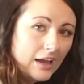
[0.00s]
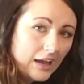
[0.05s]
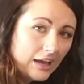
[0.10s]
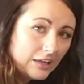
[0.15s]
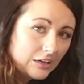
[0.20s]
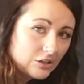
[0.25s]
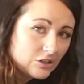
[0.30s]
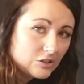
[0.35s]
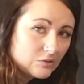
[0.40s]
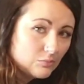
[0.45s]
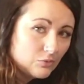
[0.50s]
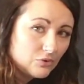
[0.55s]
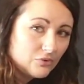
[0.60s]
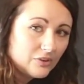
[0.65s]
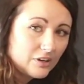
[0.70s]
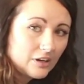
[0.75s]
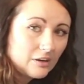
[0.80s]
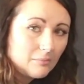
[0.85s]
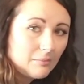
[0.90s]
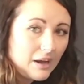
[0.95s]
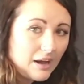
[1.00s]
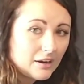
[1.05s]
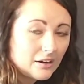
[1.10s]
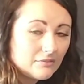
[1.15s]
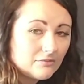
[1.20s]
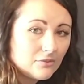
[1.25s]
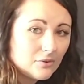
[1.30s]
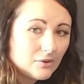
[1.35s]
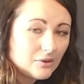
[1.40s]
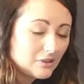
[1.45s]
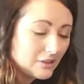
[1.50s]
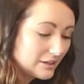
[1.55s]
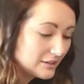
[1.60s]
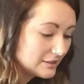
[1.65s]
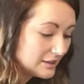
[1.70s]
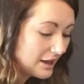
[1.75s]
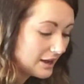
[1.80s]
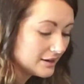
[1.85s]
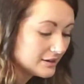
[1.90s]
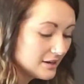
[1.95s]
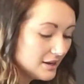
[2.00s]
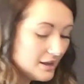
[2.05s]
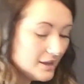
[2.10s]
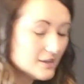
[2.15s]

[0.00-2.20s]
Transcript: and just moving them back and forth like that.